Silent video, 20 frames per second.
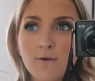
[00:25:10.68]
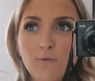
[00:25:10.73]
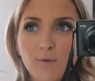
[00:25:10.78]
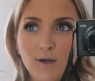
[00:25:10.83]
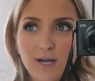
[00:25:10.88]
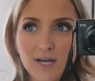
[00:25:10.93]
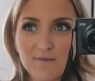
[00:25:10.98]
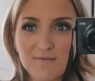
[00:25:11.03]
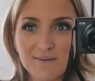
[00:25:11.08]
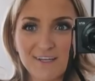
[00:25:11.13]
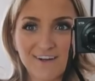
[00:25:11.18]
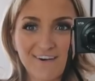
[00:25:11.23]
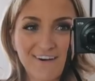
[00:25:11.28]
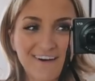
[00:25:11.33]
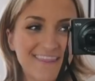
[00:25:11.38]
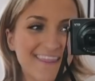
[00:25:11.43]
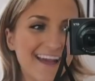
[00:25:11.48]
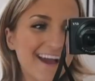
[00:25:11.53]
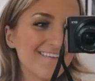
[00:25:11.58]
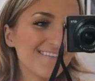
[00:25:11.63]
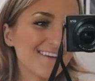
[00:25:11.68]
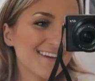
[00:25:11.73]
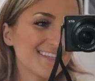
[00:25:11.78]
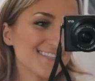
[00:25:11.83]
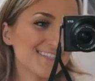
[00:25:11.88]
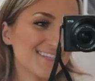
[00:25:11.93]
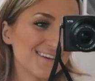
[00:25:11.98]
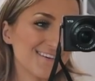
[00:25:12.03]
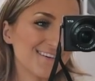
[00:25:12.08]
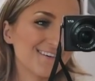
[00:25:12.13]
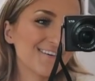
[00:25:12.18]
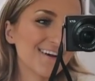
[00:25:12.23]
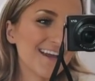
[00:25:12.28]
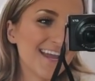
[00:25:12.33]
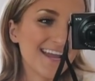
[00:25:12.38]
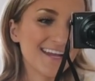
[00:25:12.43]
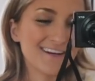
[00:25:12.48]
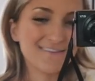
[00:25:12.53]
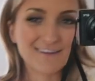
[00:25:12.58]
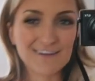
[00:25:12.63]
we're gonna be gone that week too,
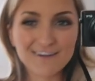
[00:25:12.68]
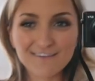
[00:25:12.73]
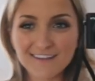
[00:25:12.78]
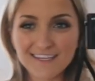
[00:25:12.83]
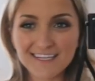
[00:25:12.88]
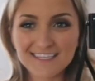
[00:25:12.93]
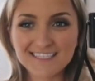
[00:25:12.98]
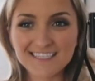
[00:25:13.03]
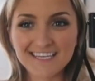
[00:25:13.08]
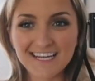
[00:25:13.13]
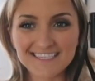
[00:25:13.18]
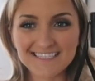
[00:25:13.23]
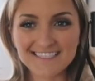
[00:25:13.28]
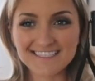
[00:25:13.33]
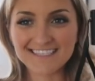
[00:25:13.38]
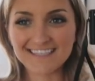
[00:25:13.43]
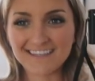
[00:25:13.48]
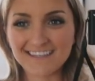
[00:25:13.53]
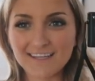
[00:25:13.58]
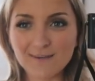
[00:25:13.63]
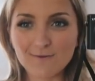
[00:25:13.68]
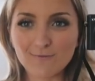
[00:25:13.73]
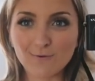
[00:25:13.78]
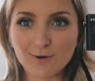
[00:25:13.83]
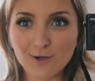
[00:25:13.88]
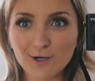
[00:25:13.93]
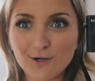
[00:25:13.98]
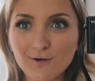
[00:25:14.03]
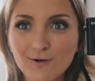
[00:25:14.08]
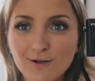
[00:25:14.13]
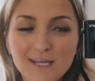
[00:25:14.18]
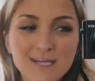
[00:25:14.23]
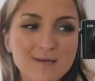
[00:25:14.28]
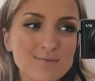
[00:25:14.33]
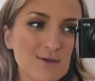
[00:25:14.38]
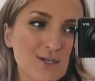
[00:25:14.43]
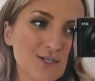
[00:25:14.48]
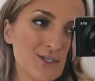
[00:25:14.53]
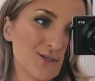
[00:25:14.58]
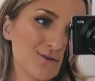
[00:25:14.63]
and we don't like to necessarily work or like
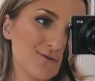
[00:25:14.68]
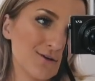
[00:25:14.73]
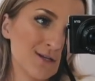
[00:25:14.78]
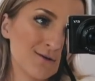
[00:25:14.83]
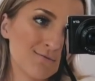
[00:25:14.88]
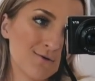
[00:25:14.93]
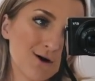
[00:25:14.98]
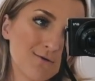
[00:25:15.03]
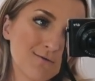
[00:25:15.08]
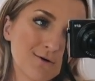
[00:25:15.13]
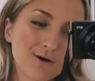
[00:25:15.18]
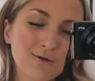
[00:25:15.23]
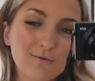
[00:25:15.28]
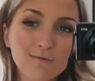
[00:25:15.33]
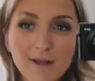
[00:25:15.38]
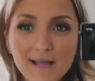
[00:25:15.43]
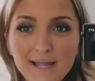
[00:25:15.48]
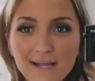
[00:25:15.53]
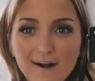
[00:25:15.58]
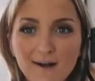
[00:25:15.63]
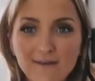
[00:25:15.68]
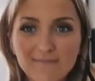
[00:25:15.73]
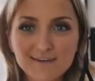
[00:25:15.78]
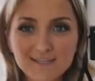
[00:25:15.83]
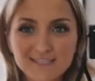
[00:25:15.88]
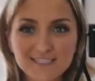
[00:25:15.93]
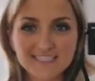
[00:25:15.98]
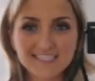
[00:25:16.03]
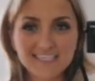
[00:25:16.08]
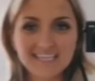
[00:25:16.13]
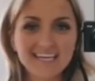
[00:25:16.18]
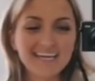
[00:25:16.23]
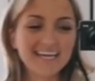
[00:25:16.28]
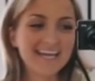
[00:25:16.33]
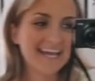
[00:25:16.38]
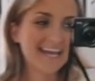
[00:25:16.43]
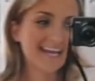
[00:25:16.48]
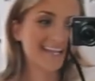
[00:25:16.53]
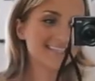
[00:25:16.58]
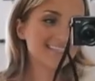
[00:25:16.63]
be shooting while we're away, obviously,
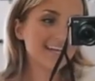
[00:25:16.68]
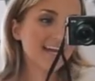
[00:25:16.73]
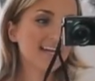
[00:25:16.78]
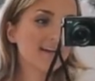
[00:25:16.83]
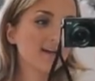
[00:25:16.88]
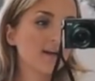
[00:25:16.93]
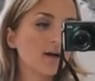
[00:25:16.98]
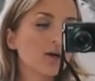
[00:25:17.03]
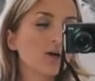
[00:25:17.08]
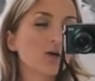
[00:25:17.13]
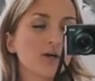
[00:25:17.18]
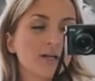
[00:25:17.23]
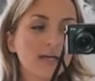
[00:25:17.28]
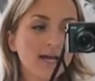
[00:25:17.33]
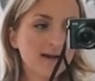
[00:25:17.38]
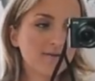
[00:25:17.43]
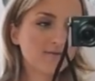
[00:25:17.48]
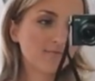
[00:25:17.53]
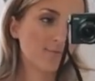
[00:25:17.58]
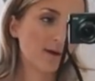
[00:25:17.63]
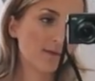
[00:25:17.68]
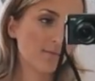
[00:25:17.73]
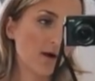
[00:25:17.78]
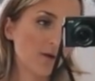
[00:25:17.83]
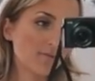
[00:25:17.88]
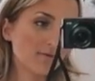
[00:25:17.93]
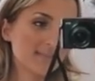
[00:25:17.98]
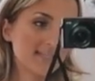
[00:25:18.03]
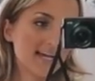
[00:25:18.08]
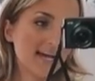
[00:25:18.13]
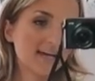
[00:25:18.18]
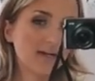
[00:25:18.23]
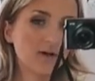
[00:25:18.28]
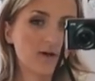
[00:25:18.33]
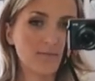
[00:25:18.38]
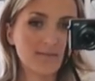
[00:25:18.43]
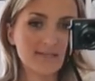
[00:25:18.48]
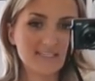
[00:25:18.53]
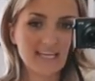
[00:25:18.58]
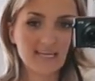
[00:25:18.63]
and I could have my mom or dad
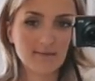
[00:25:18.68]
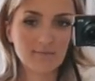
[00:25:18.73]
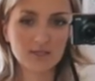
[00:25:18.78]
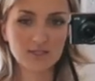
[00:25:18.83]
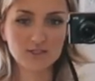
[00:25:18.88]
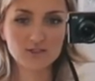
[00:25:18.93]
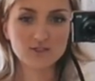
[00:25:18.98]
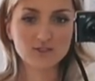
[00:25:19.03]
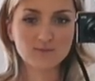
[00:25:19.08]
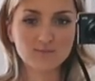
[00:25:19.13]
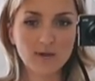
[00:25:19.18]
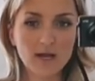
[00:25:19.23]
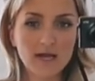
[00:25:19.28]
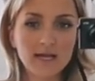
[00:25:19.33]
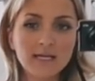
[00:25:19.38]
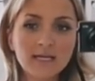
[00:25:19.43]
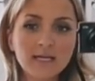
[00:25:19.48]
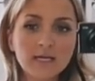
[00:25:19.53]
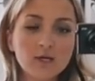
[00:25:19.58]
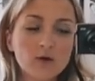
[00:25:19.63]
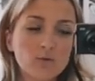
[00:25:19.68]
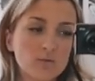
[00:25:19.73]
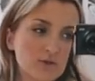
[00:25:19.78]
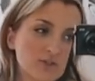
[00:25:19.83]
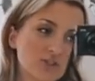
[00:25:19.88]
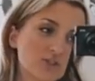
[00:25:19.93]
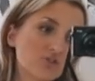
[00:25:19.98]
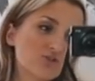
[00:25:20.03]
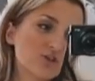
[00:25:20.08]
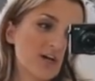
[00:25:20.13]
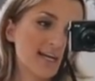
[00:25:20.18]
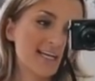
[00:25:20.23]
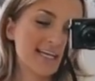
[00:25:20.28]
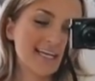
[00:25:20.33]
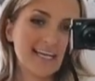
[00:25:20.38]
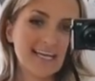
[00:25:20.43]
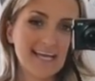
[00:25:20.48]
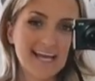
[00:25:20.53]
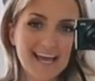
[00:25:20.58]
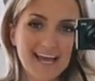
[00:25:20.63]
help me take pictures, but we're just trying to
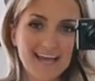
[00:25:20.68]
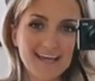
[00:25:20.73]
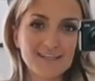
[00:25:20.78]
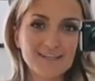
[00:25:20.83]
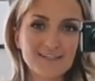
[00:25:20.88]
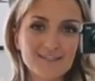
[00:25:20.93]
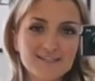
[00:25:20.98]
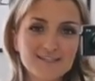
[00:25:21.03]
get ahead.